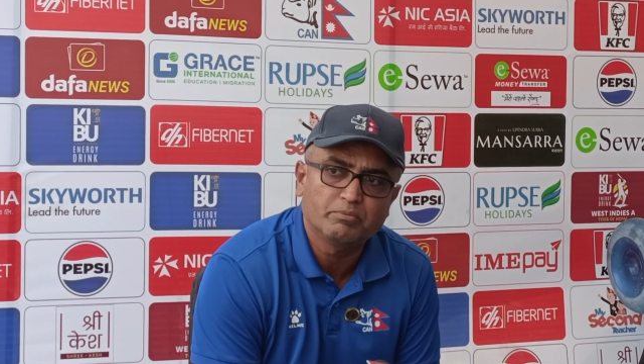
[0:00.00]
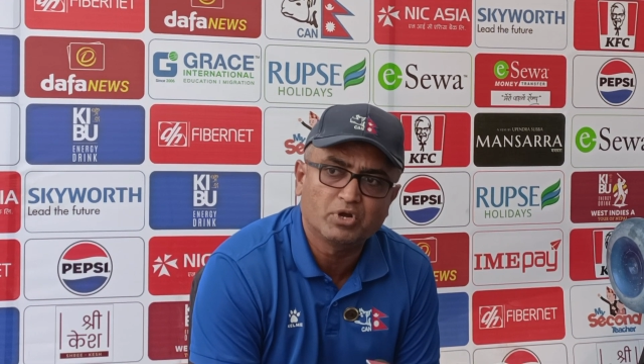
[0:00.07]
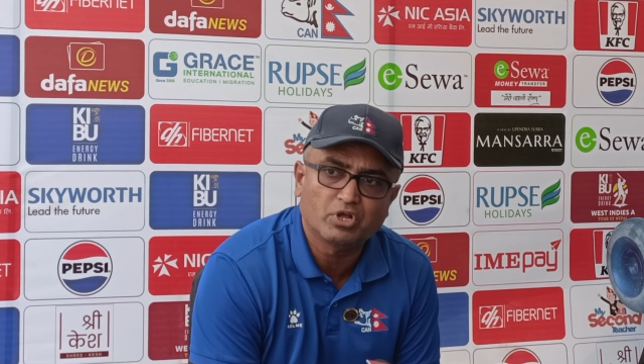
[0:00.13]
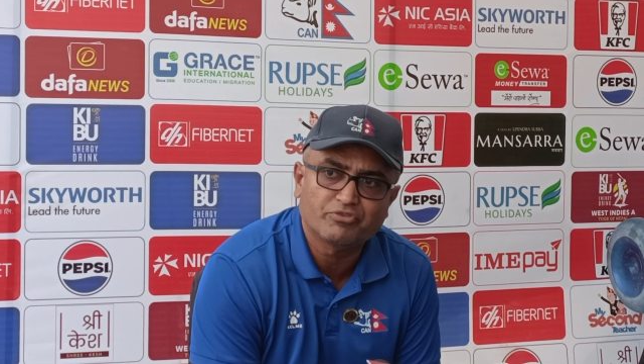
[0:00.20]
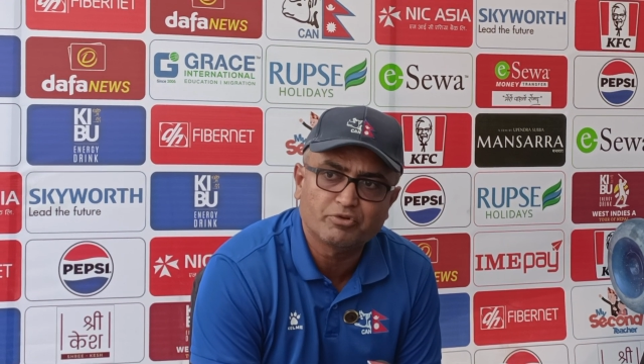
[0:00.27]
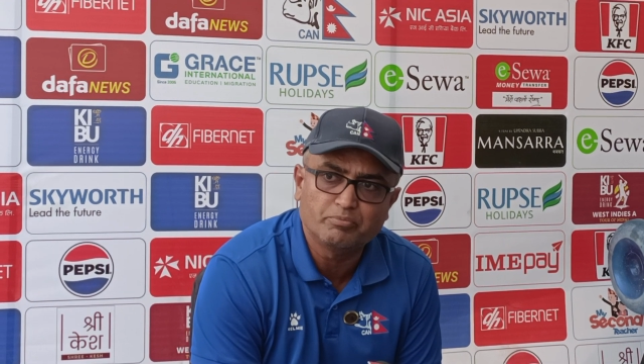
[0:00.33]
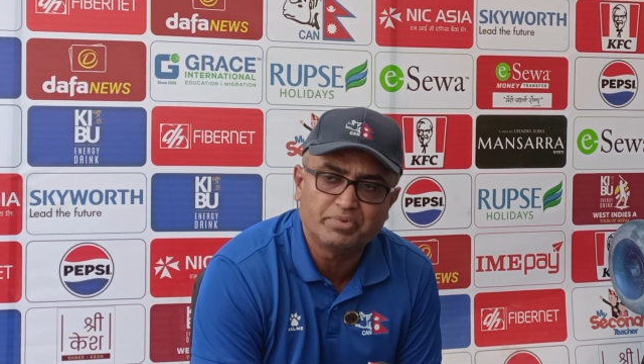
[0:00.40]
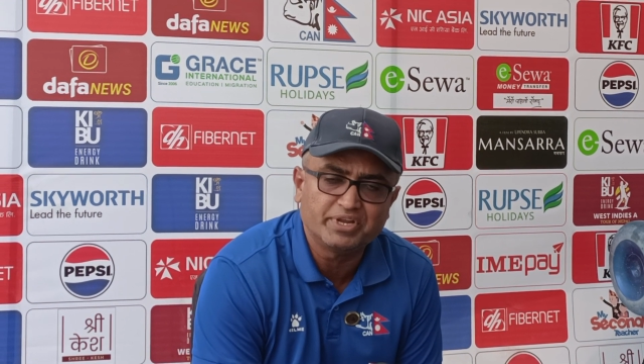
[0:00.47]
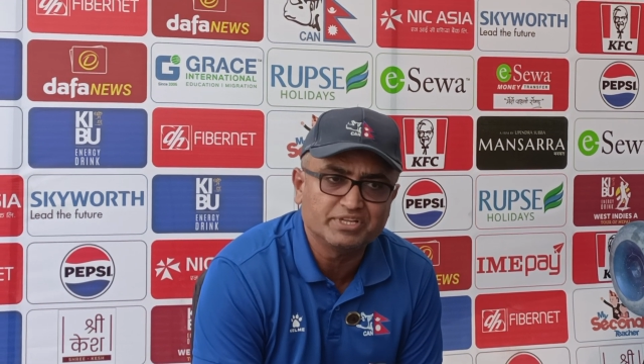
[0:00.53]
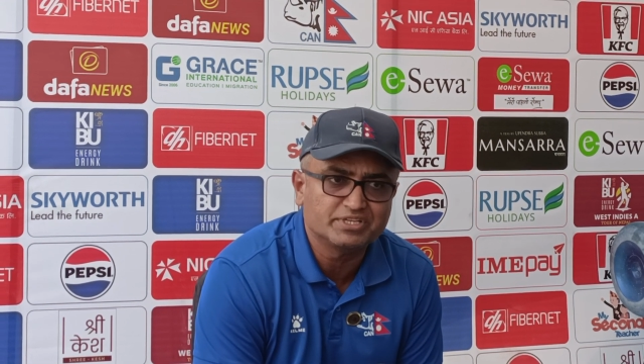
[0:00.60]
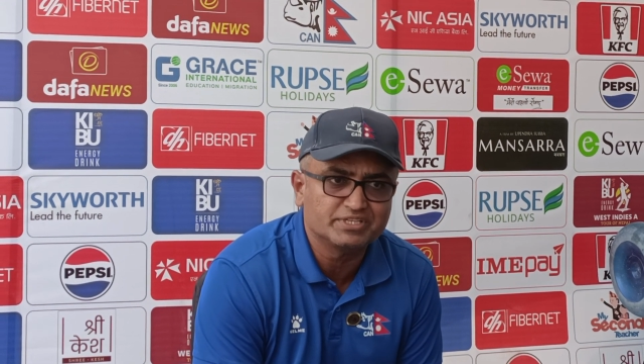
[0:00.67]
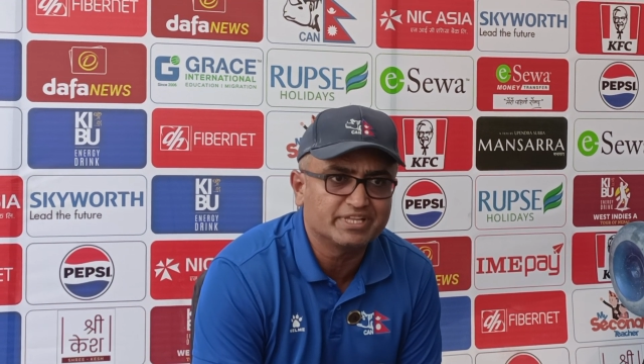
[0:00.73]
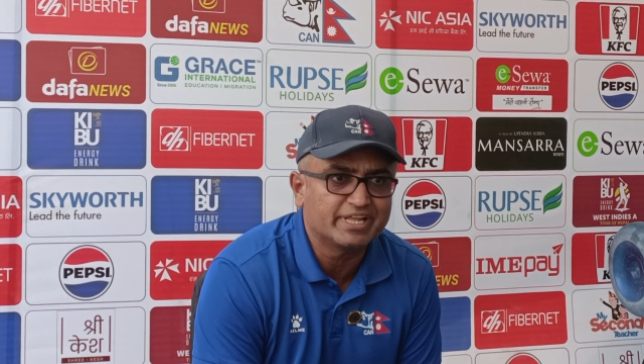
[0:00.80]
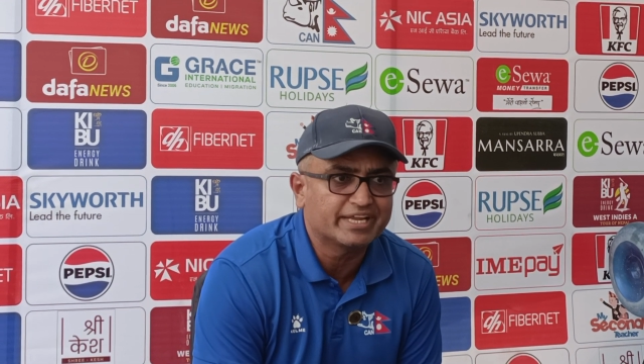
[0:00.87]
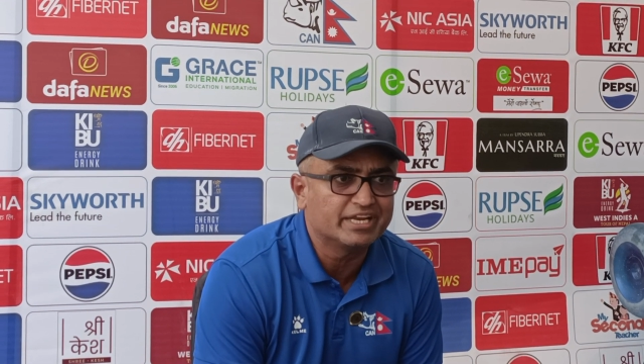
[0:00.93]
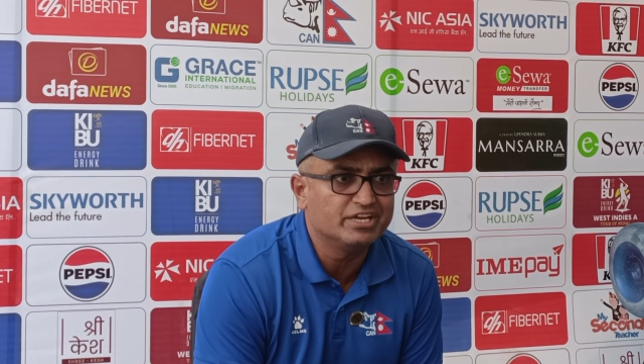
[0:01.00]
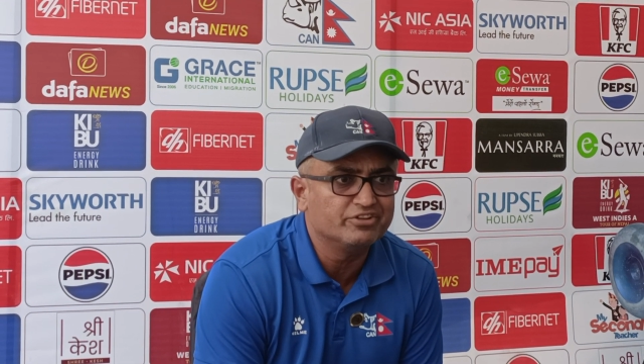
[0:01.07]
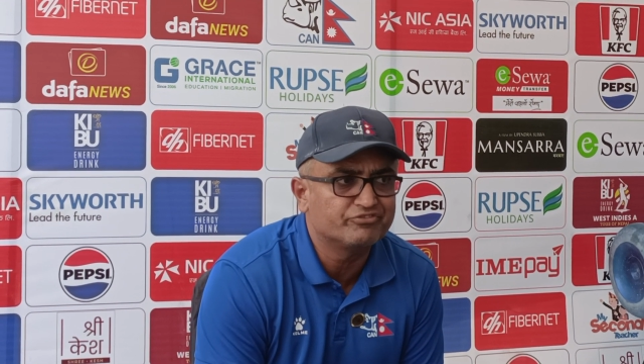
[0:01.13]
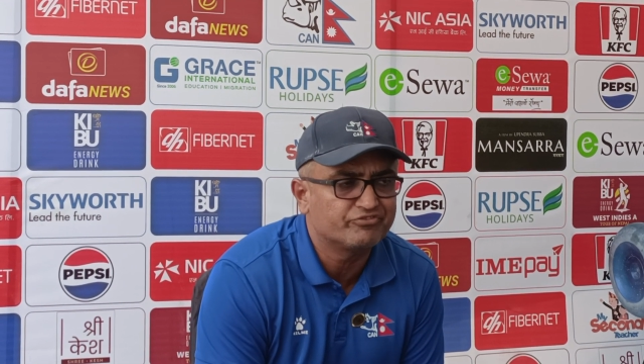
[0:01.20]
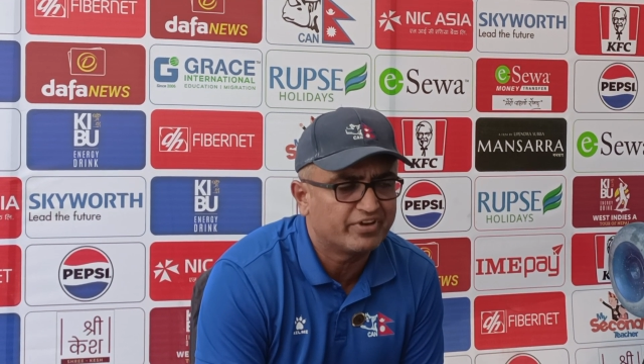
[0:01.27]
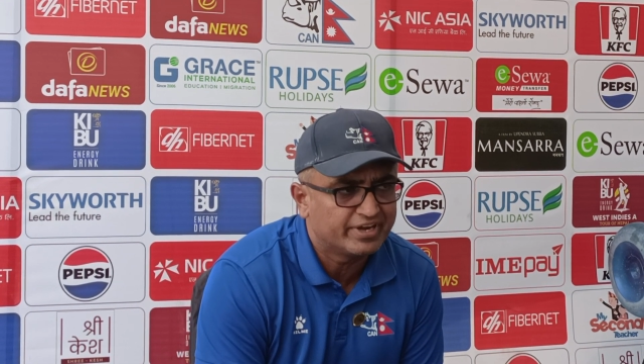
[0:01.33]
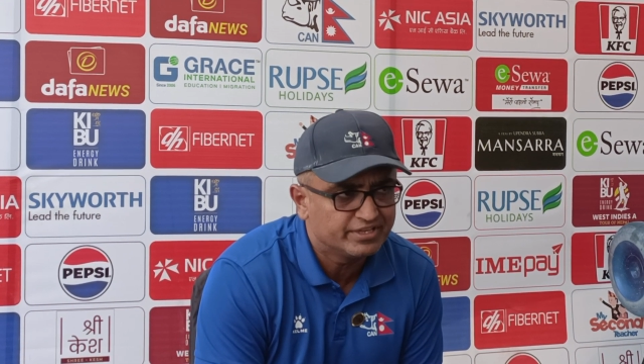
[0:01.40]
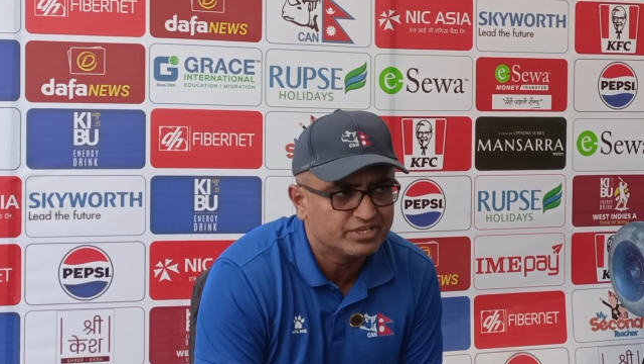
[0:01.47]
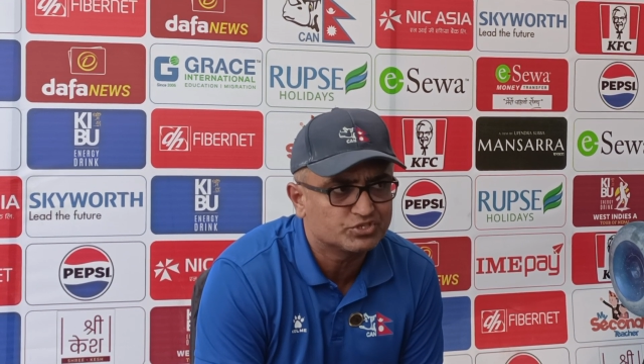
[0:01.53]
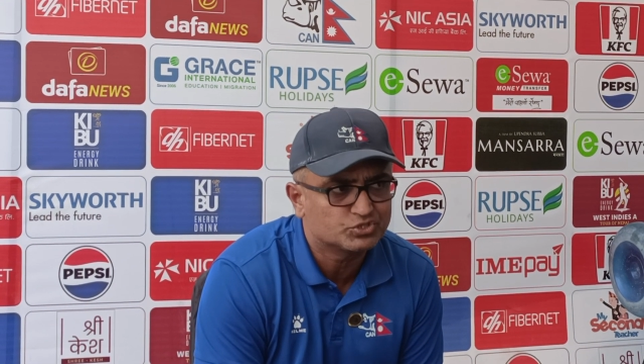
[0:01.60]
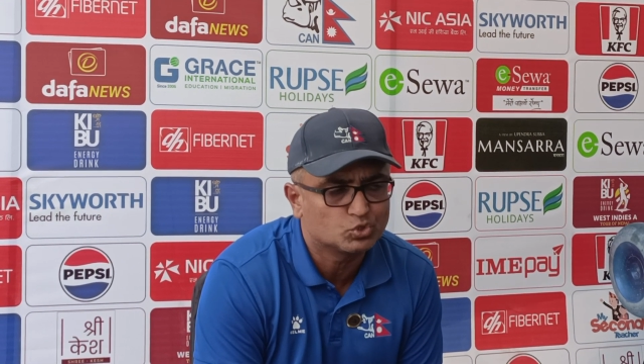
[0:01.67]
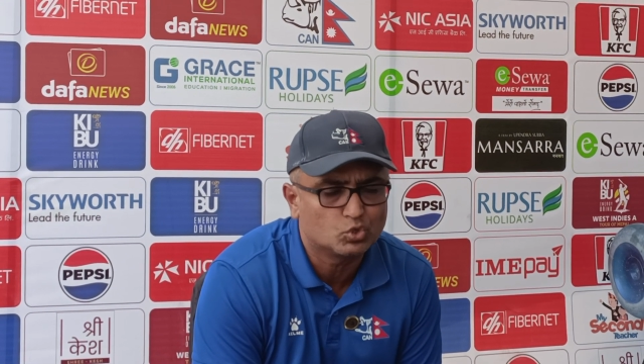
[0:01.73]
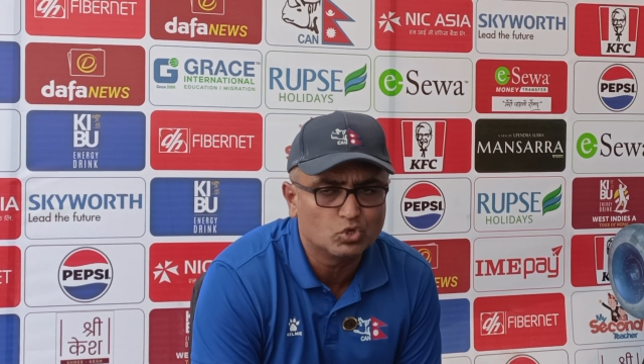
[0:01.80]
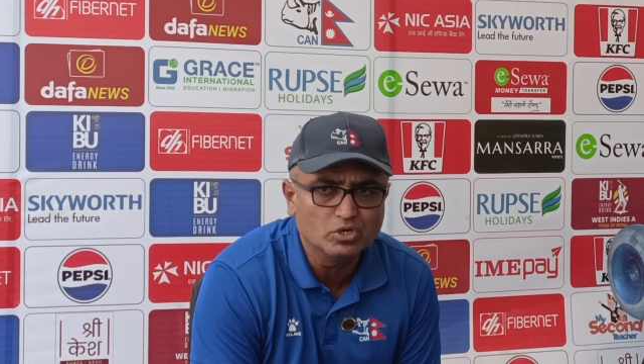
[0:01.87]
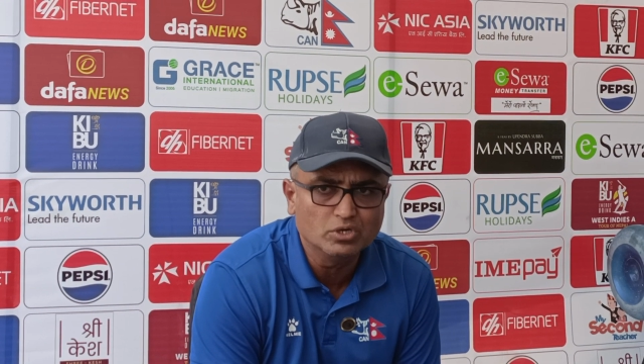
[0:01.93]
a bit of a breather that they can defend the
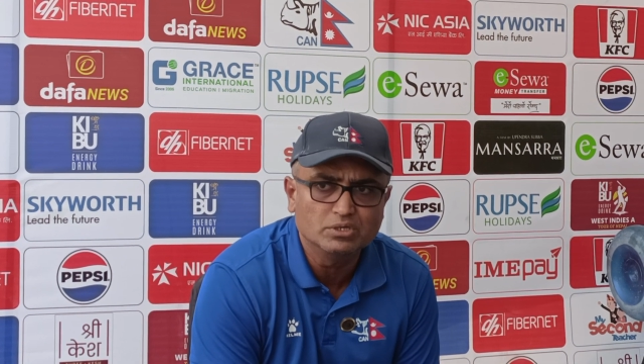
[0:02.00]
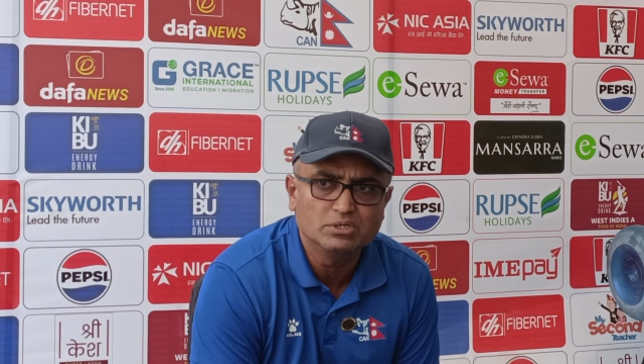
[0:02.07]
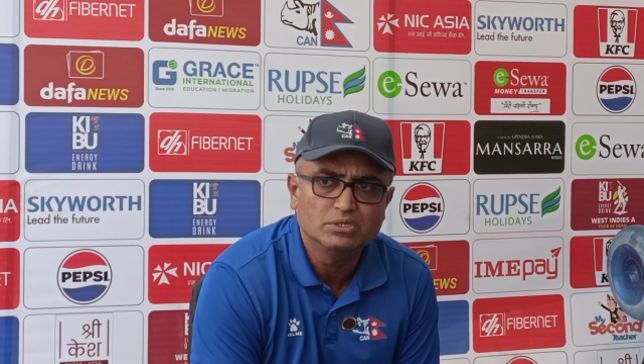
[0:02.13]
score,